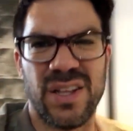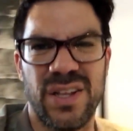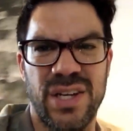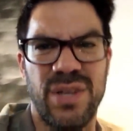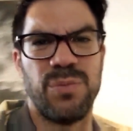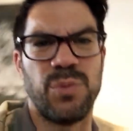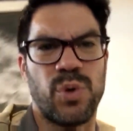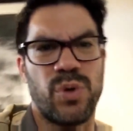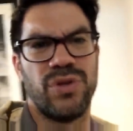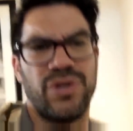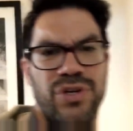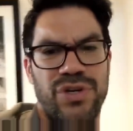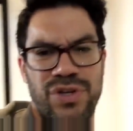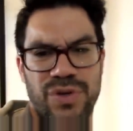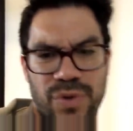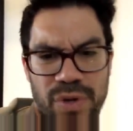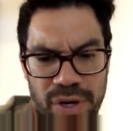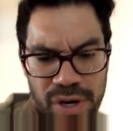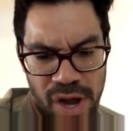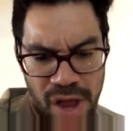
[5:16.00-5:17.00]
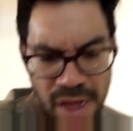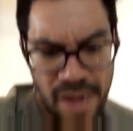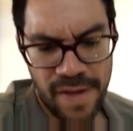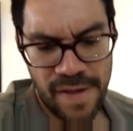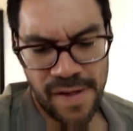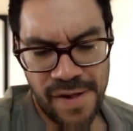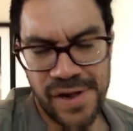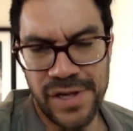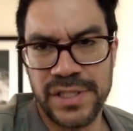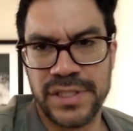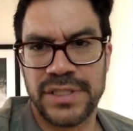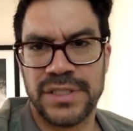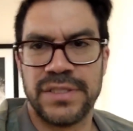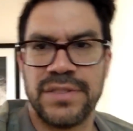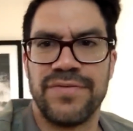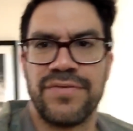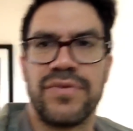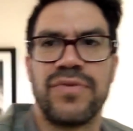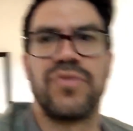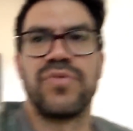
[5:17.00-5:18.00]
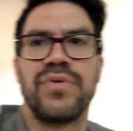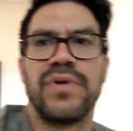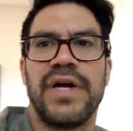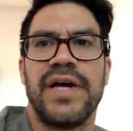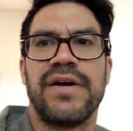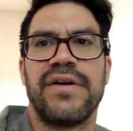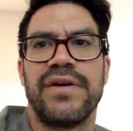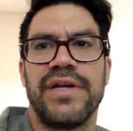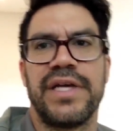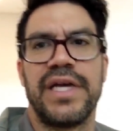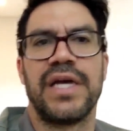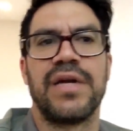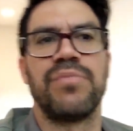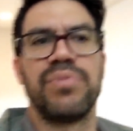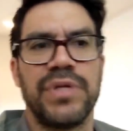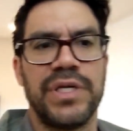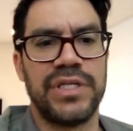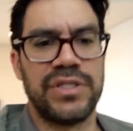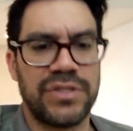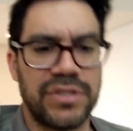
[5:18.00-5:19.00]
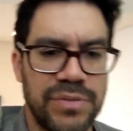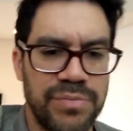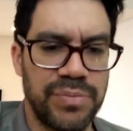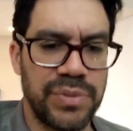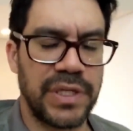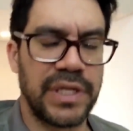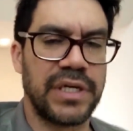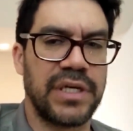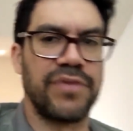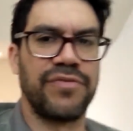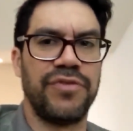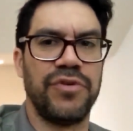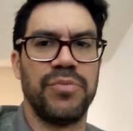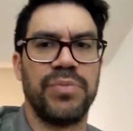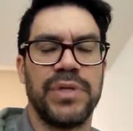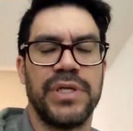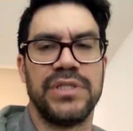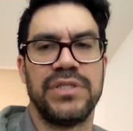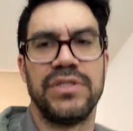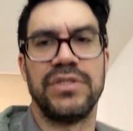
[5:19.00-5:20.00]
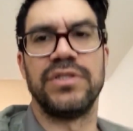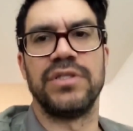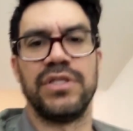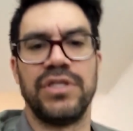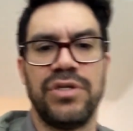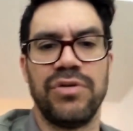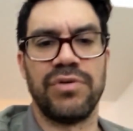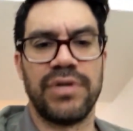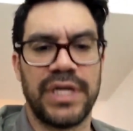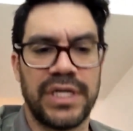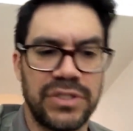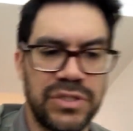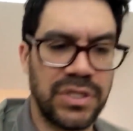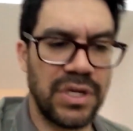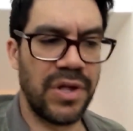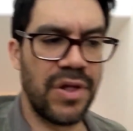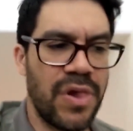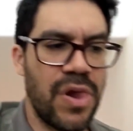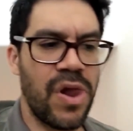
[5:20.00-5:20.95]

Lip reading: London more than New York. I already got a place. I got a few places in the US,